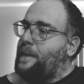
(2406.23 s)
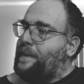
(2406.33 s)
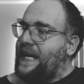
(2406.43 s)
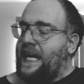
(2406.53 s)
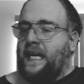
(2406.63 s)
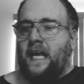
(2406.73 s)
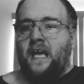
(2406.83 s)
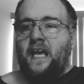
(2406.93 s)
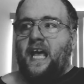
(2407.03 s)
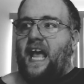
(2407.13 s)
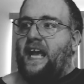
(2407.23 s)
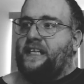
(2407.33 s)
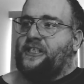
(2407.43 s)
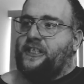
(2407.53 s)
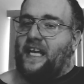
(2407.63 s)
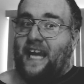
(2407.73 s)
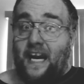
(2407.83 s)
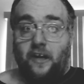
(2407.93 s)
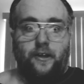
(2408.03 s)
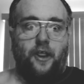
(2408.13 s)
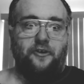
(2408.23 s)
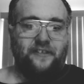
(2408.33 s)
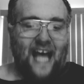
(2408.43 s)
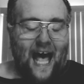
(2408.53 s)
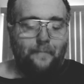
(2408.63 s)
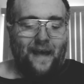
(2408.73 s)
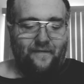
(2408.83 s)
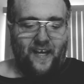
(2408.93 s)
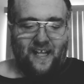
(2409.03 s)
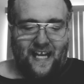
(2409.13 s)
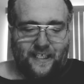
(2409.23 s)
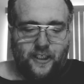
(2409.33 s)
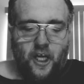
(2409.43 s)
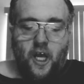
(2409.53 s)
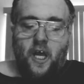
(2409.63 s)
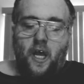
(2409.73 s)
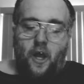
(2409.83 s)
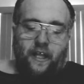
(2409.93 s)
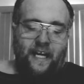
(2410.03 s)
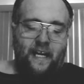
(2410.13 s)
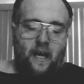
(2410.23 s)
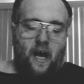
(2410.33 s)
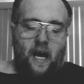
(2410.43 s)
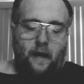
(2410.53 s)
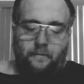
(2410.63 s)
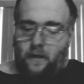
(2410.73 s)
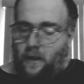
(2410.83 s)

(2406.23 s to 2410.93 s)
But it it's just again another top heavy class. um,